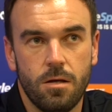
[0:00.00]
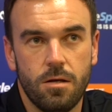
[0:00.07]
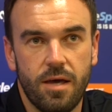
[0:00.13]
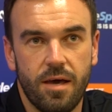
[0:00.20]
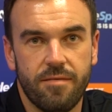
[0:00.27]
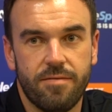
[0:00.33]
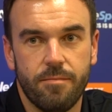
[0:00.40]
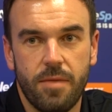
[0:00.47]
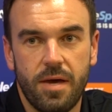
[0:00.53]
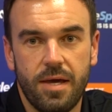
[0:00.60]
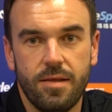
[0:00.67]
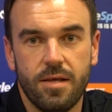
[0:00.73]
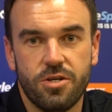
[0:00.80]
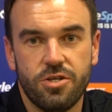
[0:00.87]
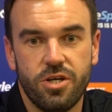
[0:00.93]
yeah, for me
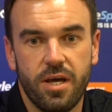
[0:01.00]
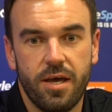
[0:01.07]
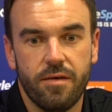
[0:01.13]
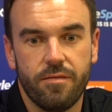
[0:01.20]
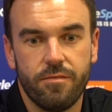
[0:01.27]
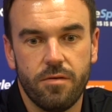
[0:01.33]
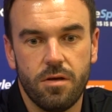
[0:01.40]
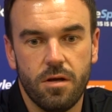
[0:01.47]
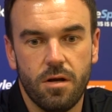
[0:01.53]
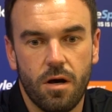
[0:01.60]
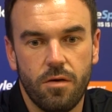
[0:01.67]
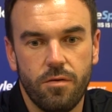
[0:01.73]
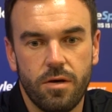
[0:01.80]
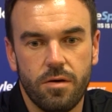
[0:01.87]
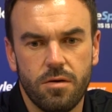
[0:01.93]
this year, you know,
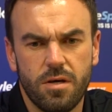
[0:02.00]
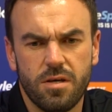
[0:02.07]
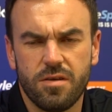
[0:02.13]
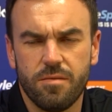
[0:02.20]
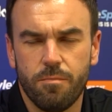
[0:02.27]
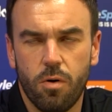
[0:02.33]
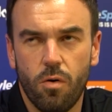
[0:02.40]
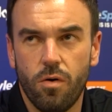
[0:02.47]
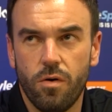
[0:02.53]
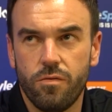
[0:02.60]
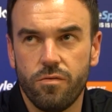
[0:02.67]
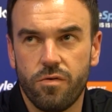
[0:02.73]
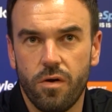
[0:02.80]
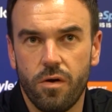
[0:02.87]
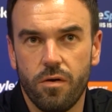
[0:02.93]
it's
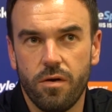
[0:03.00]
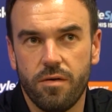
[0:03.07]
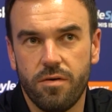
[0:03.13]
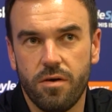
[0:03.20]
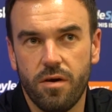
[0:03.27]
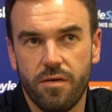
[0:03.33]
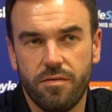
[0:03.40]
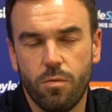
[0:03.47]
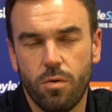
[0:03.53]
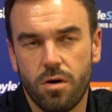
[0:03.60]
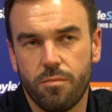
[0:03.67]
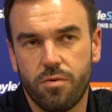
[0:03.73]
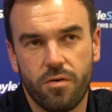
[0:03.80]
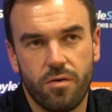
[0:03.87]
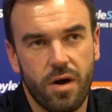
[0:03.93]
important to, if you want to
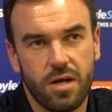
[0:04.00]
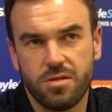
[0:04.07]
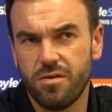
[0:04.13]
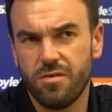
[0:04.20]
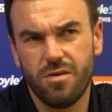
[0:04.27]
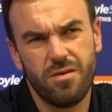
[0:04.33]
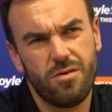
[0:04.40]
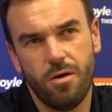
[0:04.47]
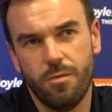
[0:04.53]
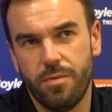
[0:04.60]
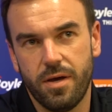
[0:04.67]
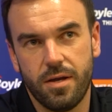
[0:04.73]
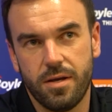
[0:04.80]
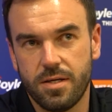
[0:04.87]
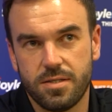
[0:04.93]
progress, you've got to
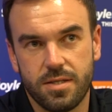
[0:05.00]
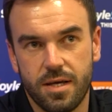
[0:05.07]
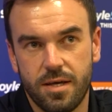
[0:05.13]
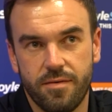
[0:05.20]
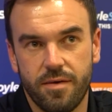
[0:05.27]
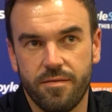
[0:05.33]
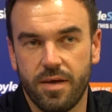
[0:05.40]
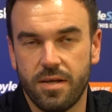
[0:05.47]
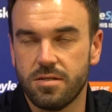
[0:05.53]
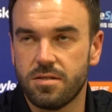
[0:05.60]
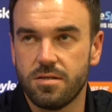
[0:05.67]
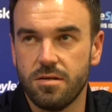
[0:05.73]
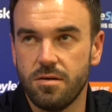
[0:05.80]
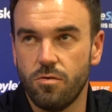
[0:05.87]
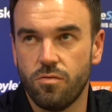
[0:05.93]
be in these TV
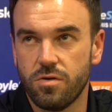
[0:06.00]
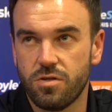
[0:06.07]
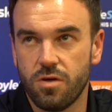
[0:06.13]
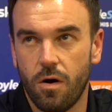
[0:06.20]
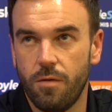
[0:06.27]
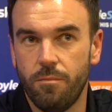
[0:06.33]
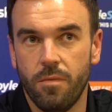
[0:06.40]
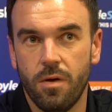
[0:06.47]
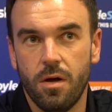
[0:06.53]
events all the time.